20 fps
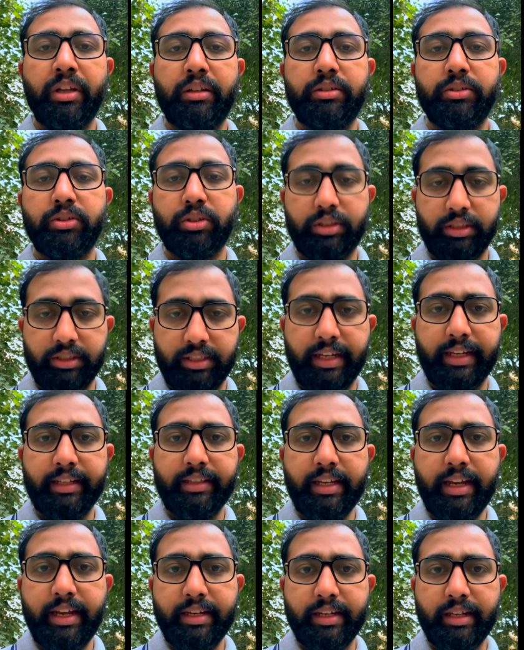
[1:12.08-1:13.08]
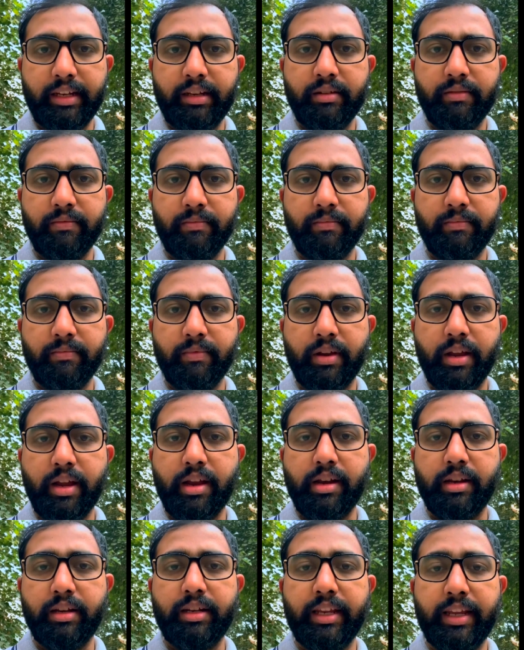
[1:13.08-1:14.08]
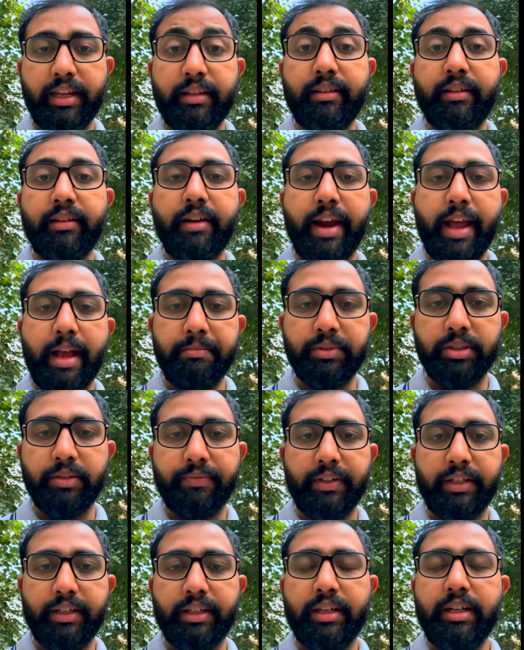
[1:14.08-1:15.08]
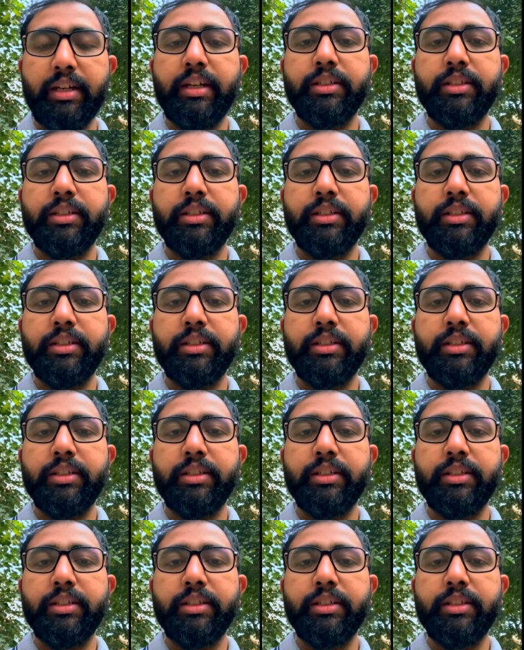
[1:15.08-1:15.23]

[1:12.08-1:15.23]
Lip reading: So, just take the 18 and take grams of it.